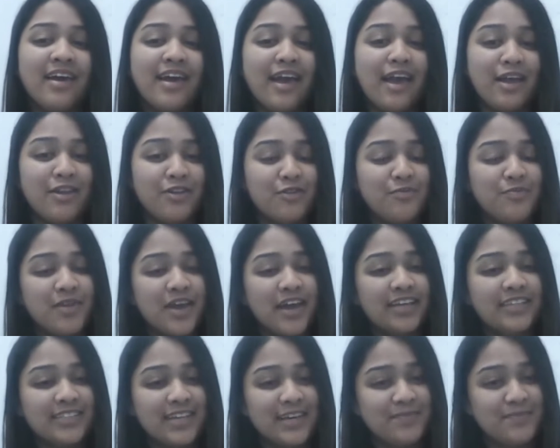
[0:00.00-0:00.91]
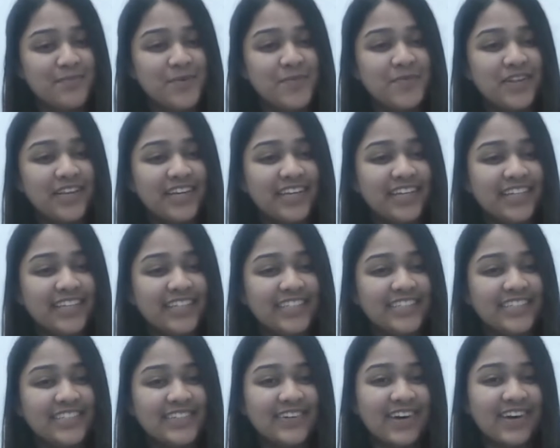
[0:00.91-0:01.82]
enterprise and mobility.
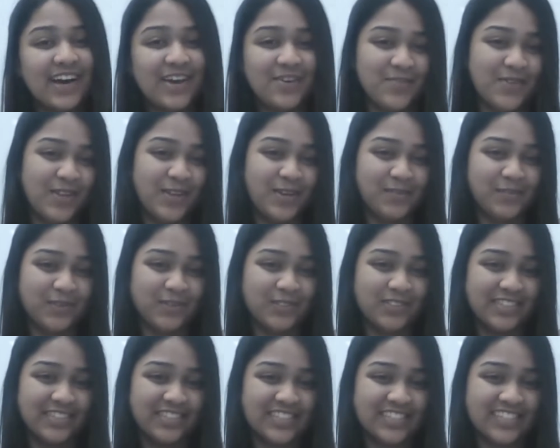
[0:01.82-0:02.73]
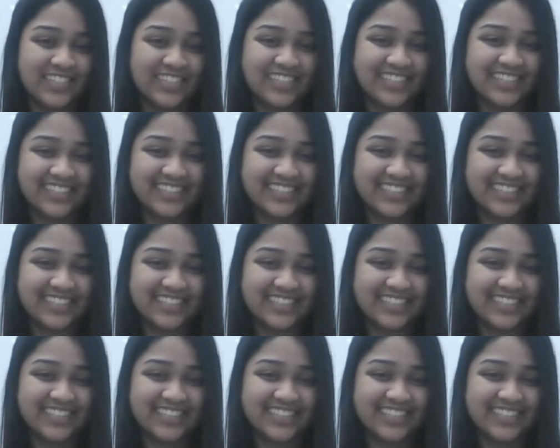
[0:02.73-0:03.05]
So I welcome you, sir, today.